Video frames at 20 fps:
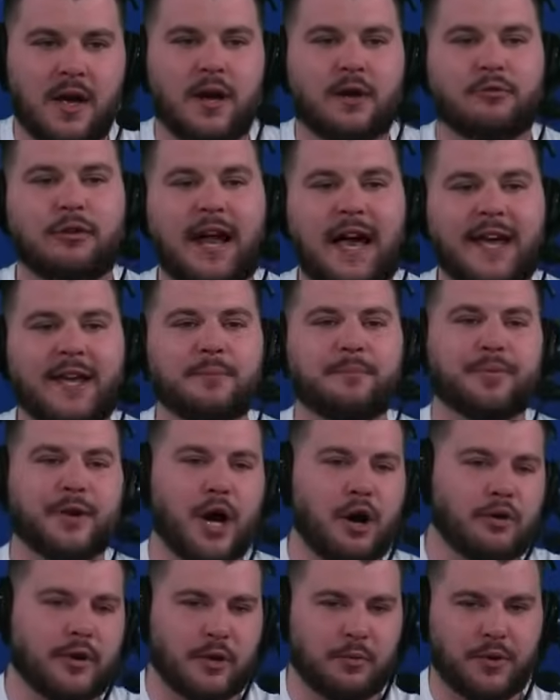Ryan
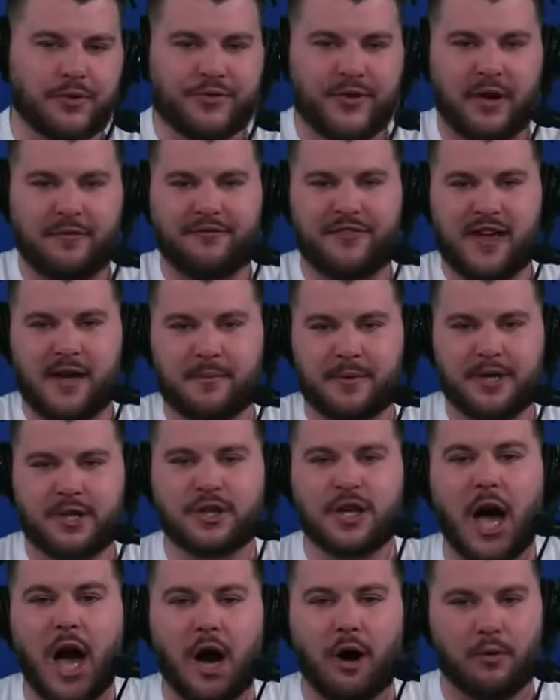Brogan, what's up, family?
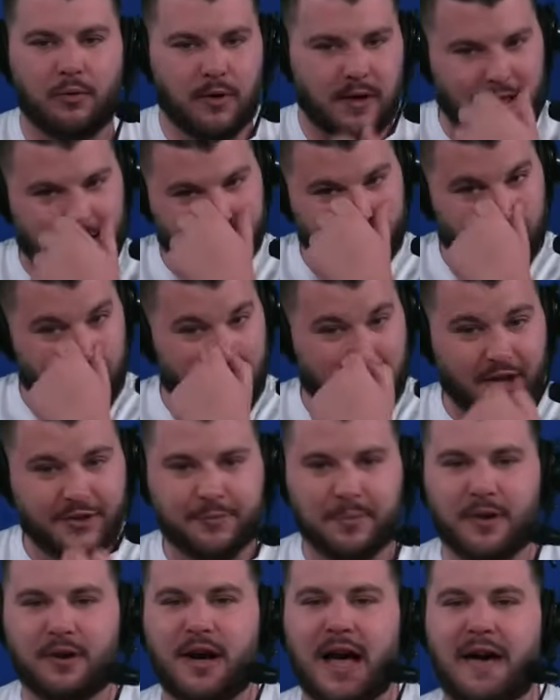Yo, at the
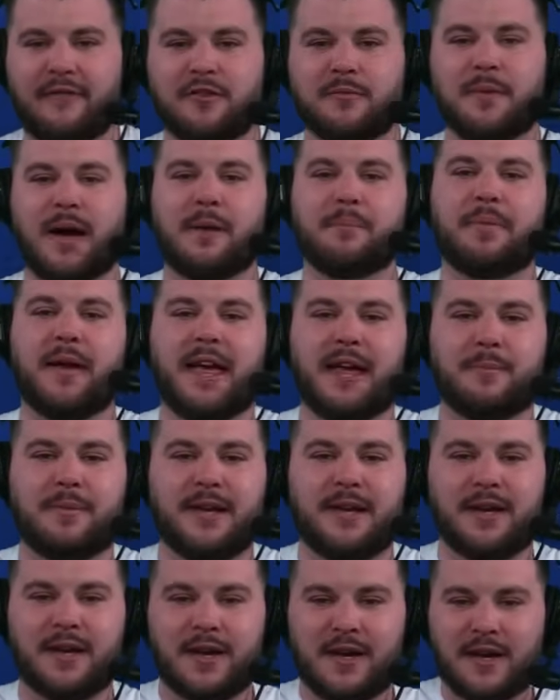hospital having my
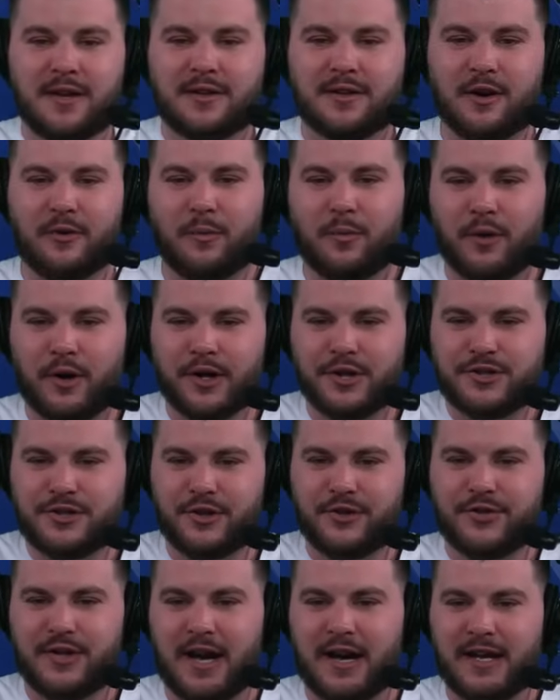baby. Don't worry,
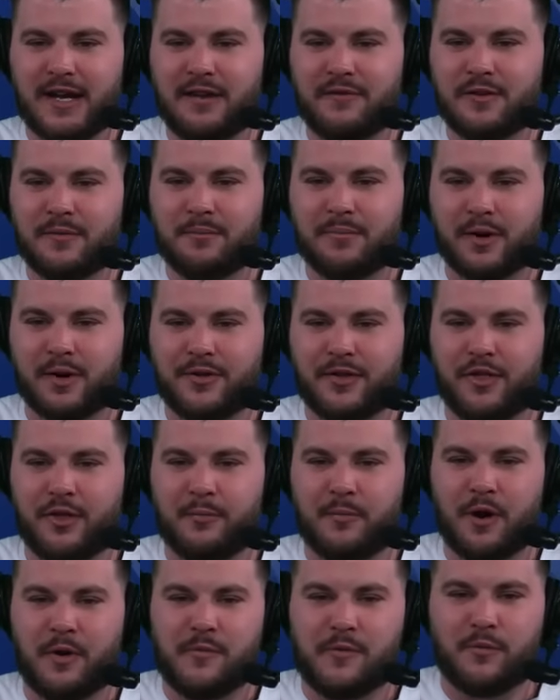she's not giving birth at the
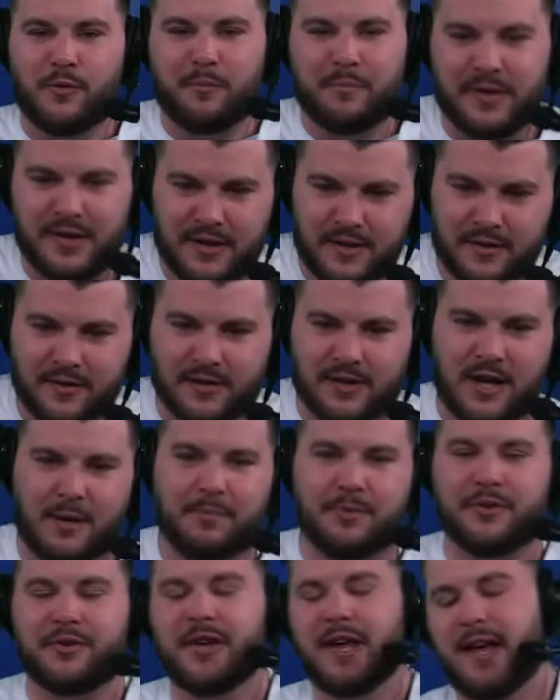moment. We'll be here a
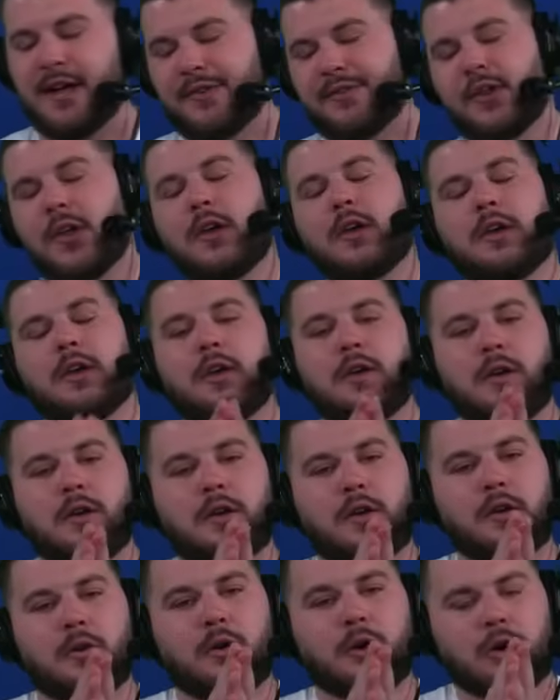couple days.
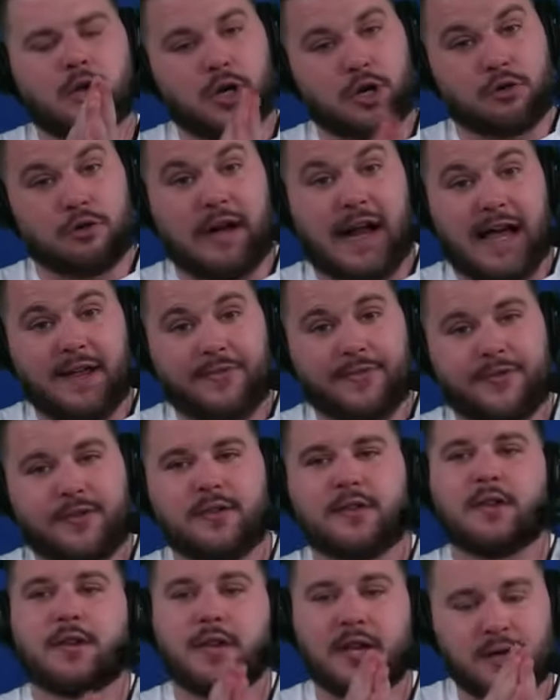Congrats
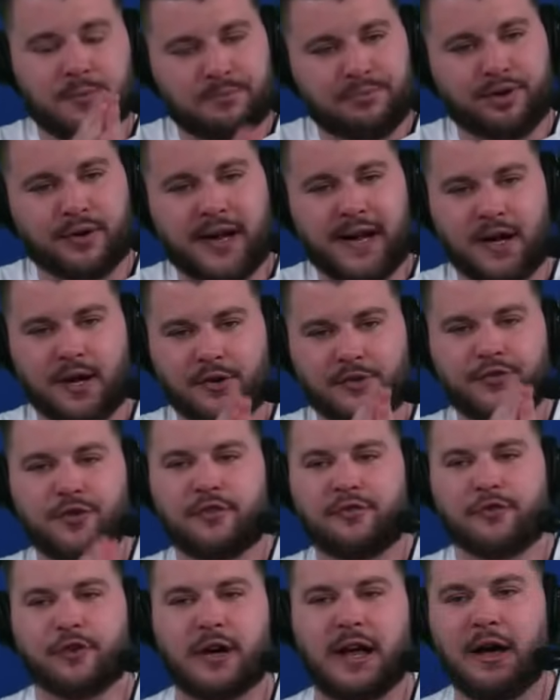and prayers
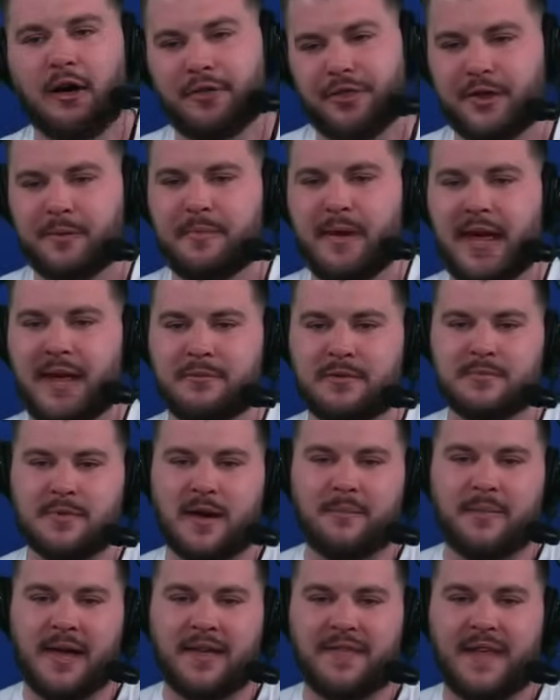for a healthy baby, my
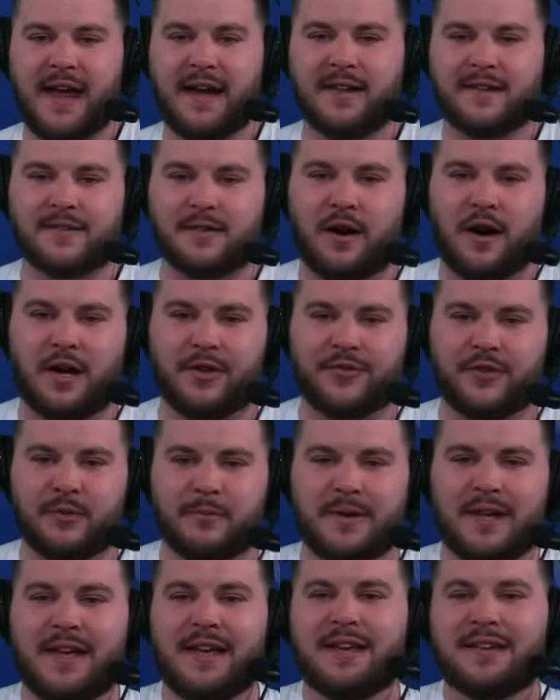man. That is awesome.